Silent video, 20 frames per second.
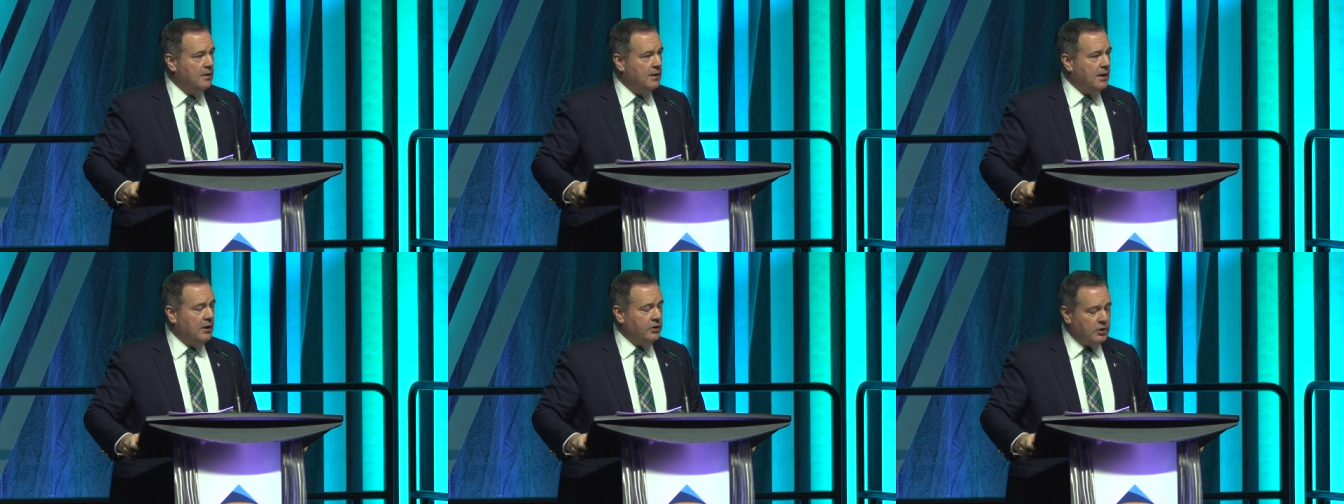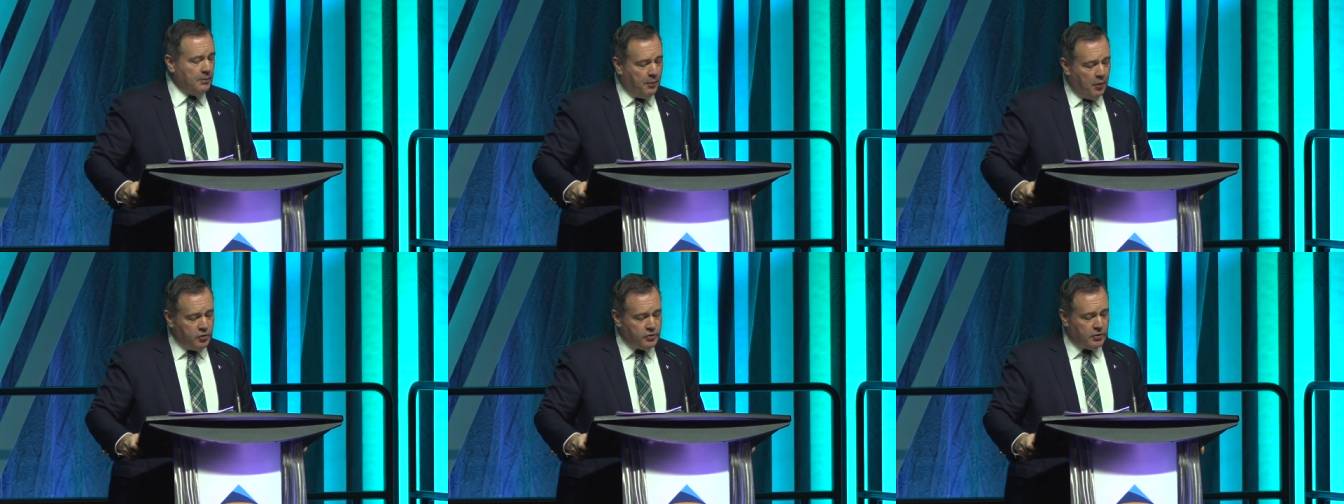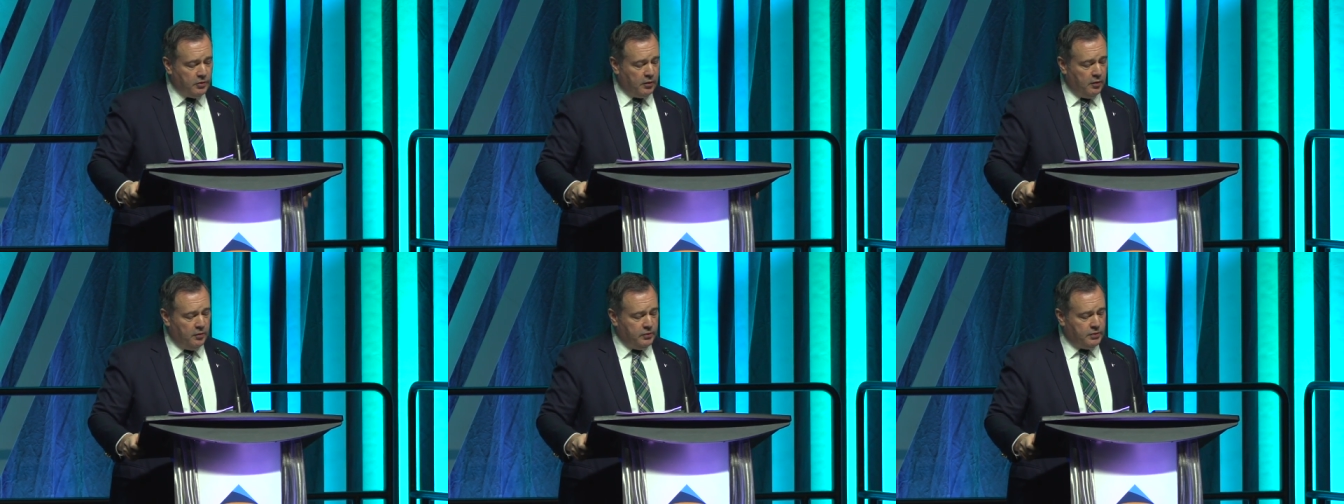as opposed
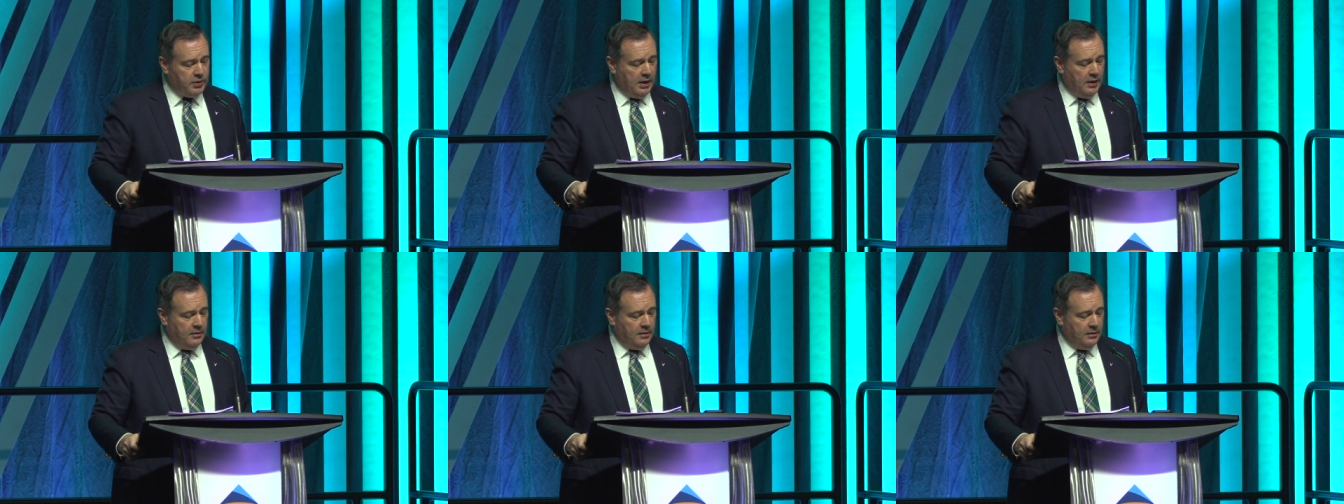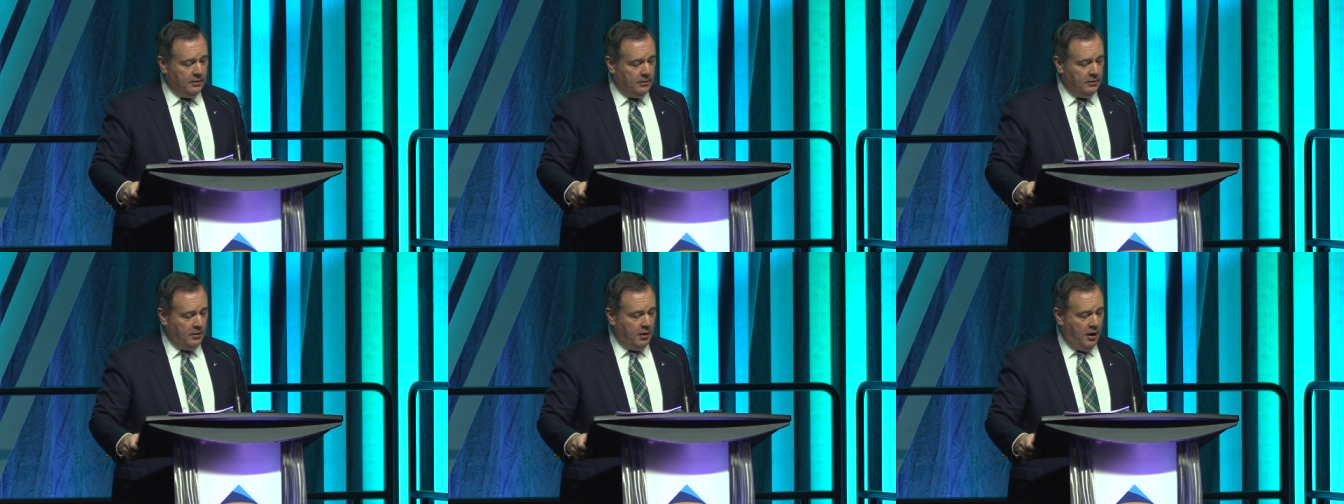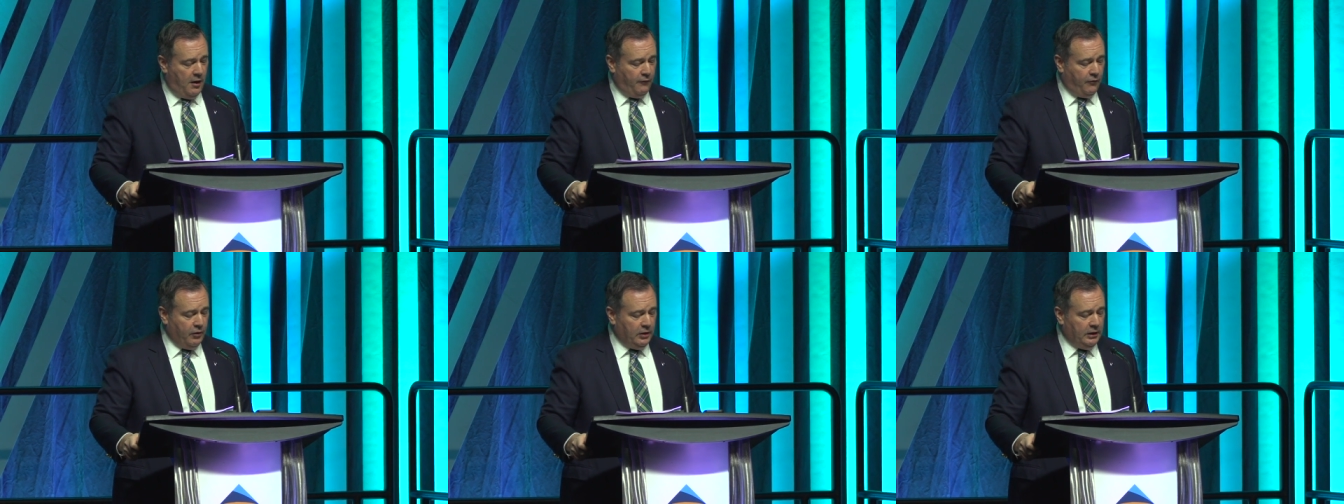to those that
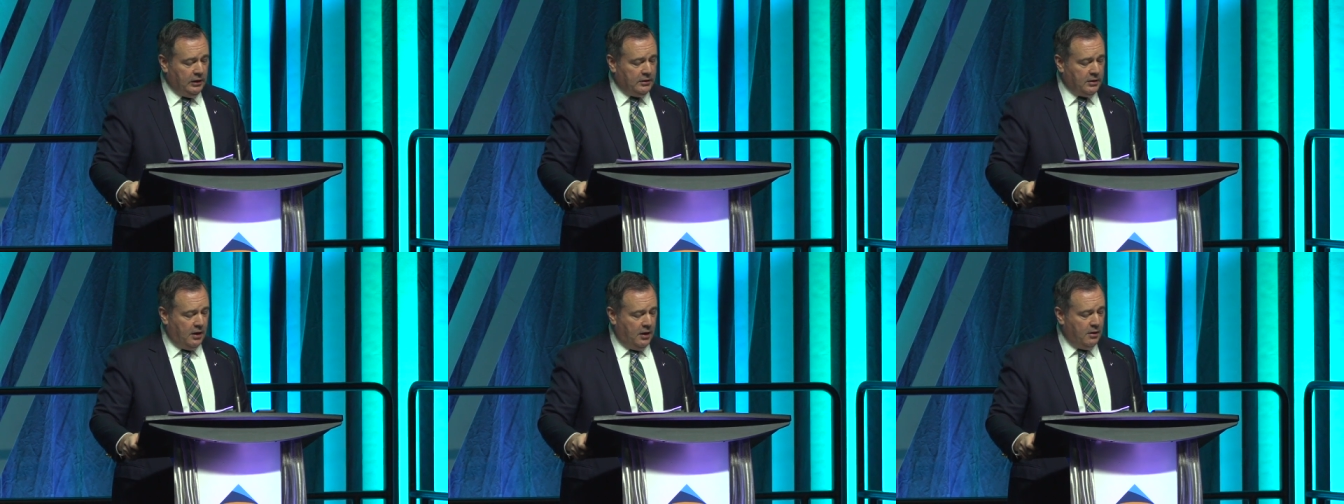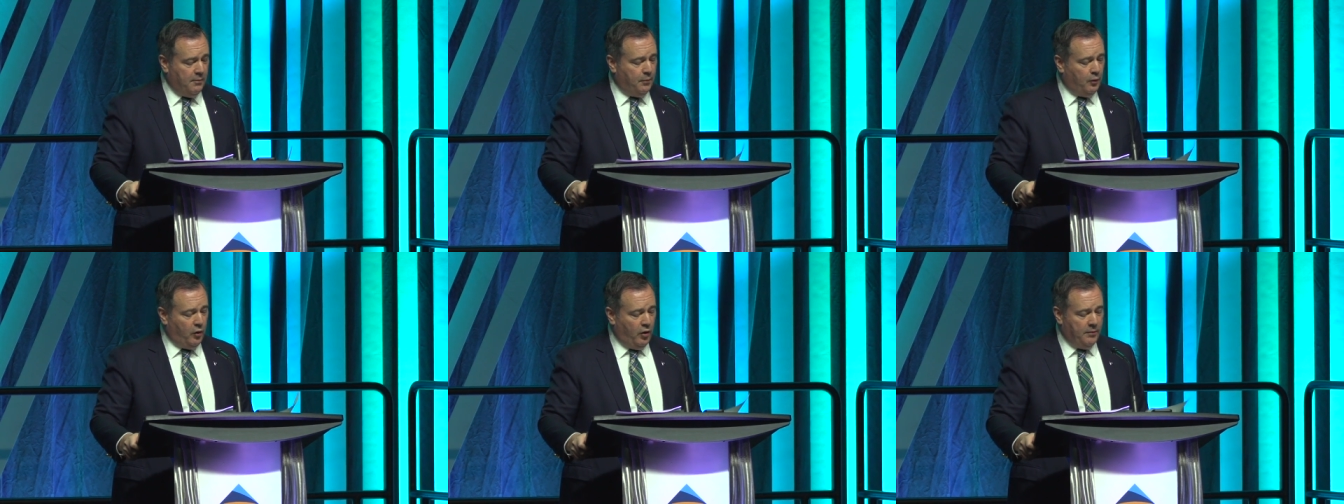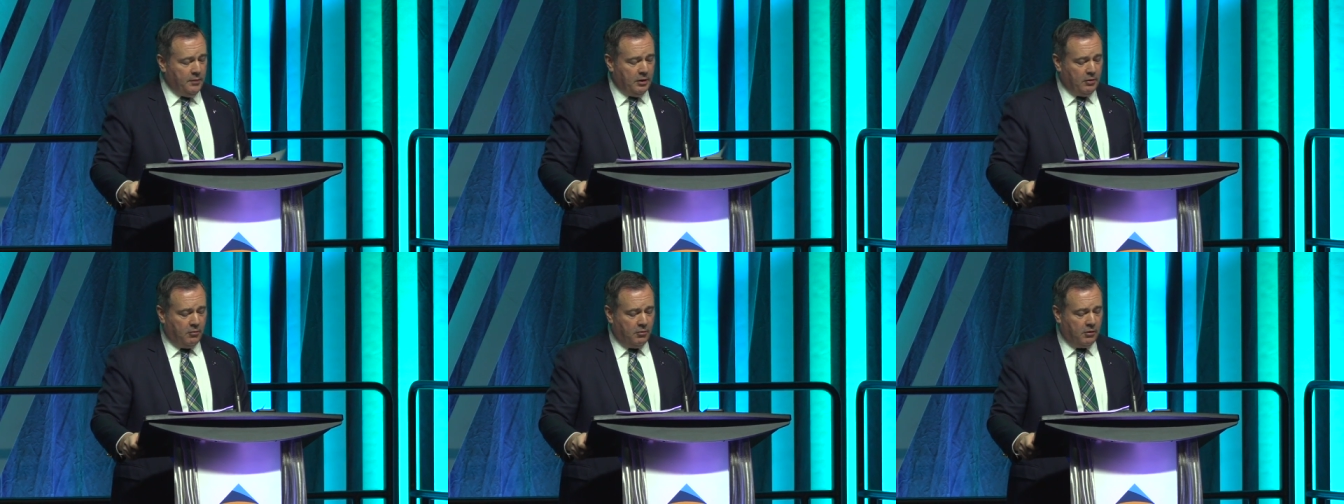often lead to
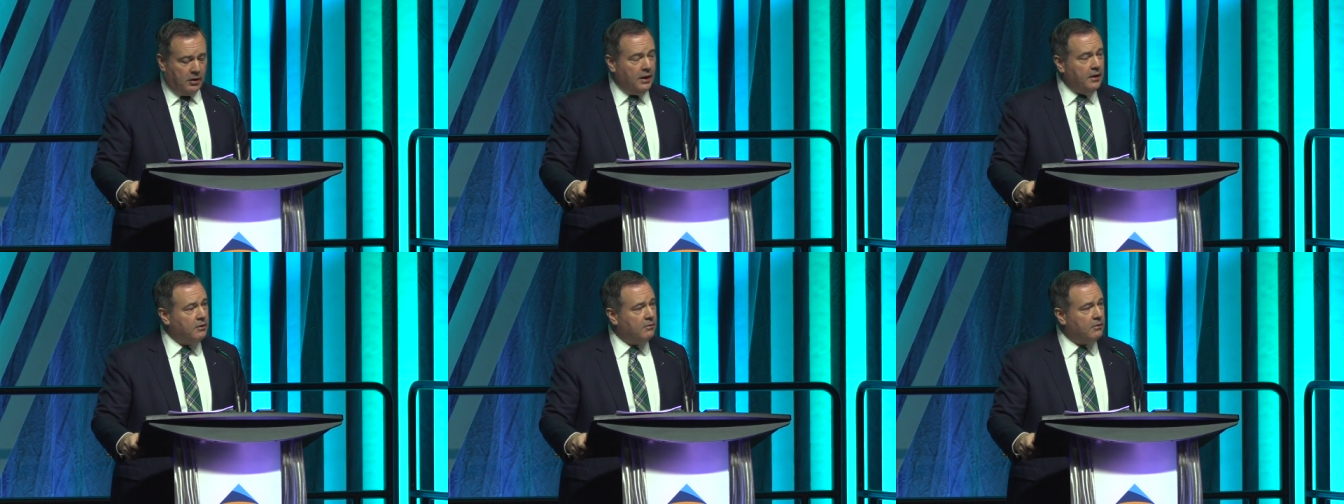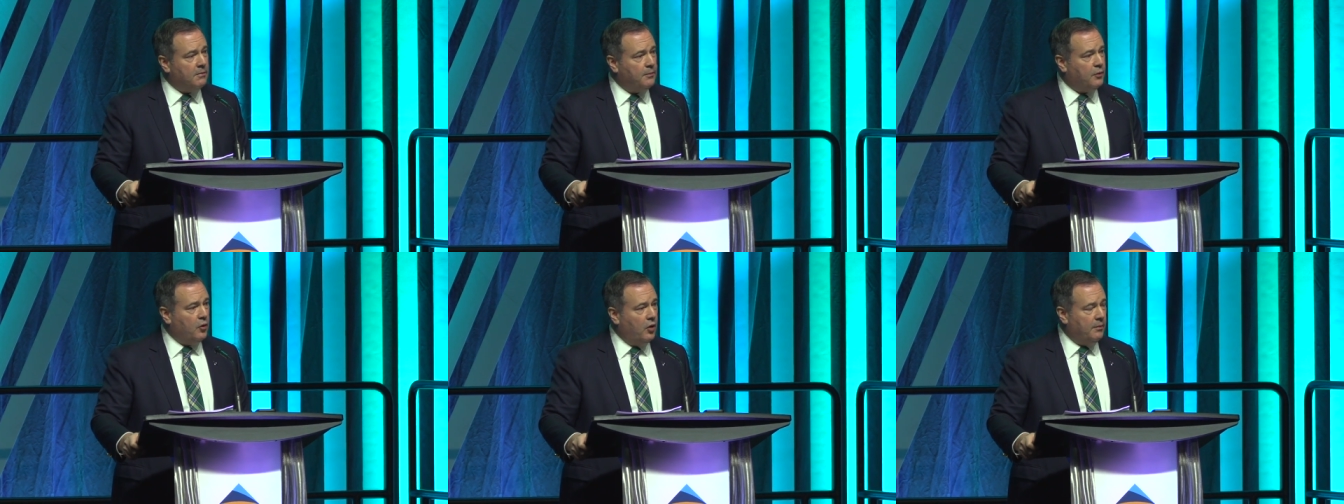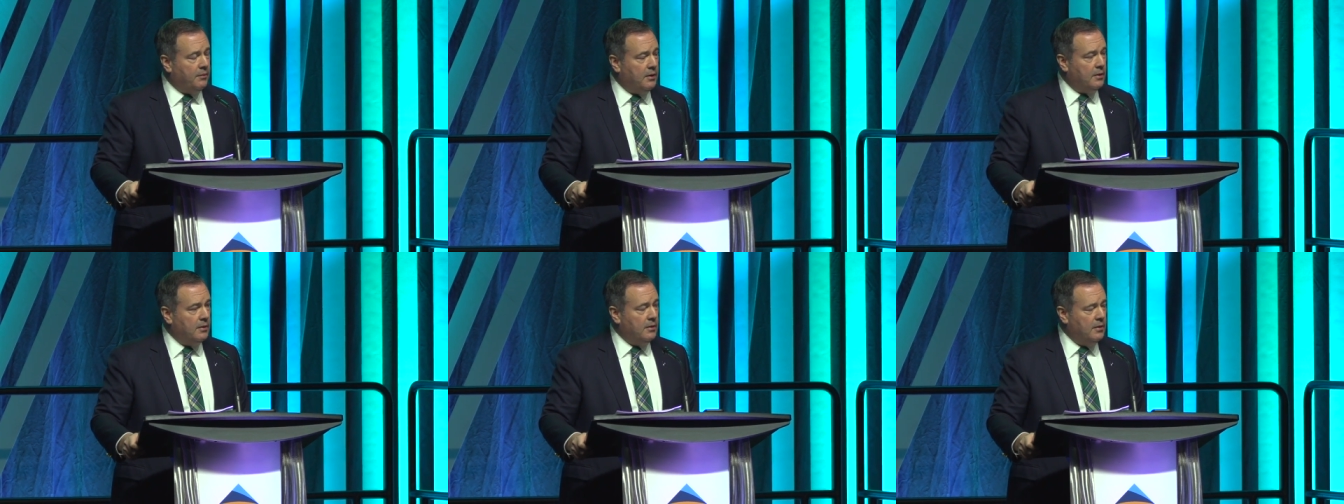unemployment or
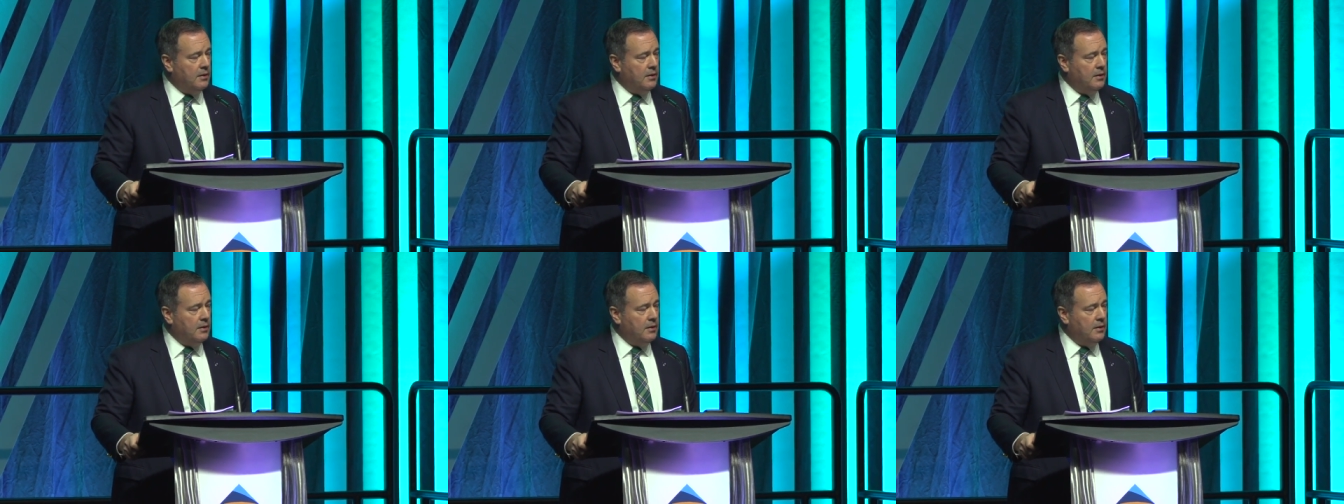underemployment.